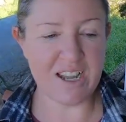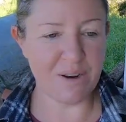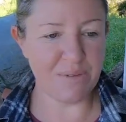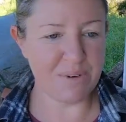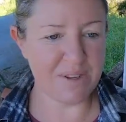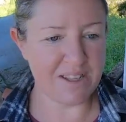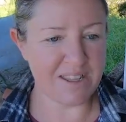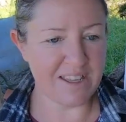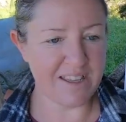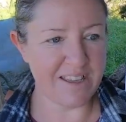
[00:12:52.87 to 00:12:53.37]
I
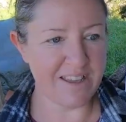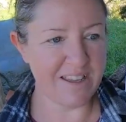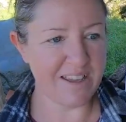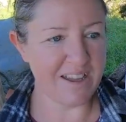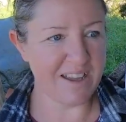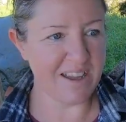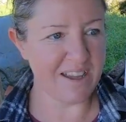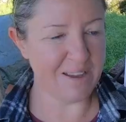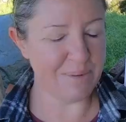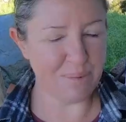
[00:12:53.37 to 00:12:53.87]
really
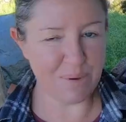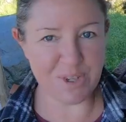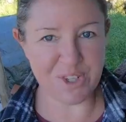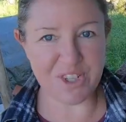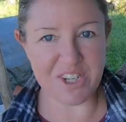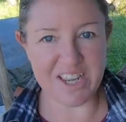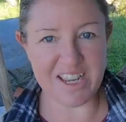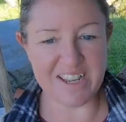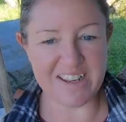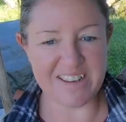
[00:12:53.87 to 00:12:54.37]

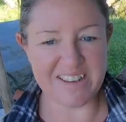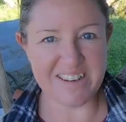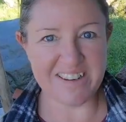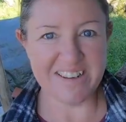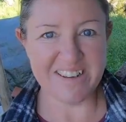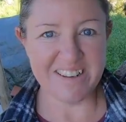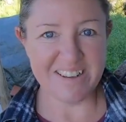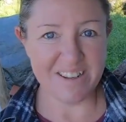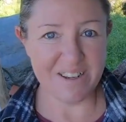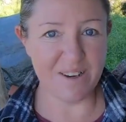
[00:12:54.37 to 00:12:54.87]
appreciate
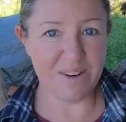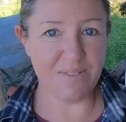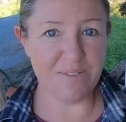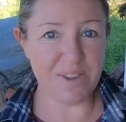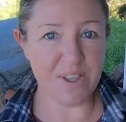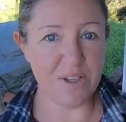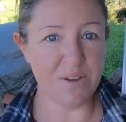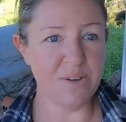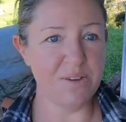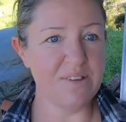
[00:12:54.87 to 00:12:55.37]
your
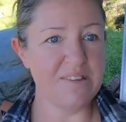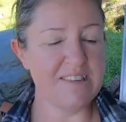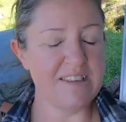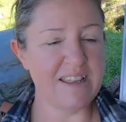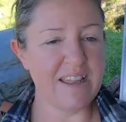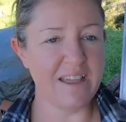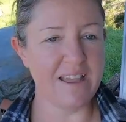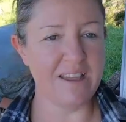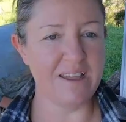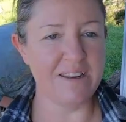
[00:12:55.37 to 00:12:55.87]
views,
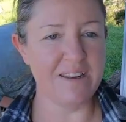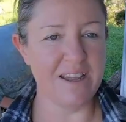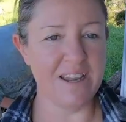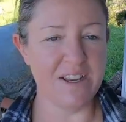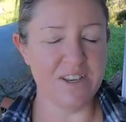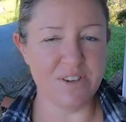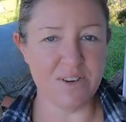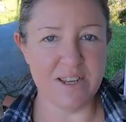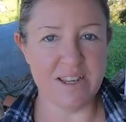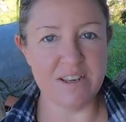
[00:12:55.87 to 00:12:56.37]
and I
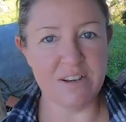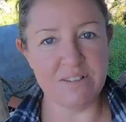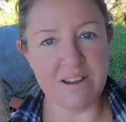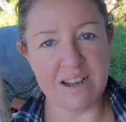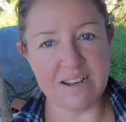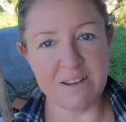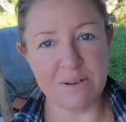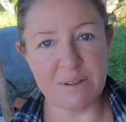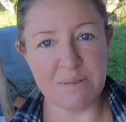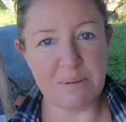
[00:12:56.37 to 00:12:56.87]
enjoy
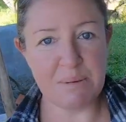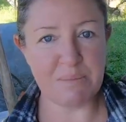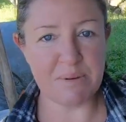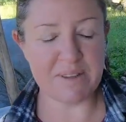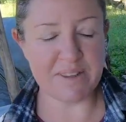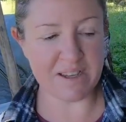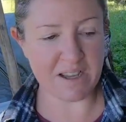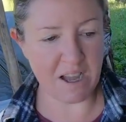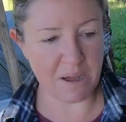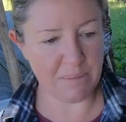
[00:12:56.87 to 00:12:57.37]
interacting with people
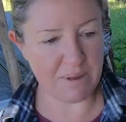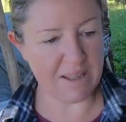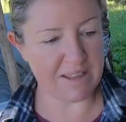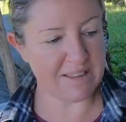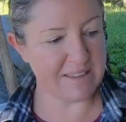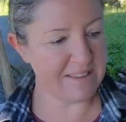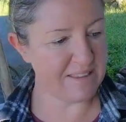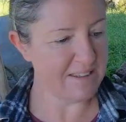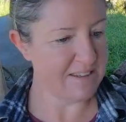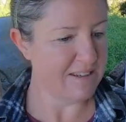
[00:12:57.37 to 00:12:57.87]
in the comments.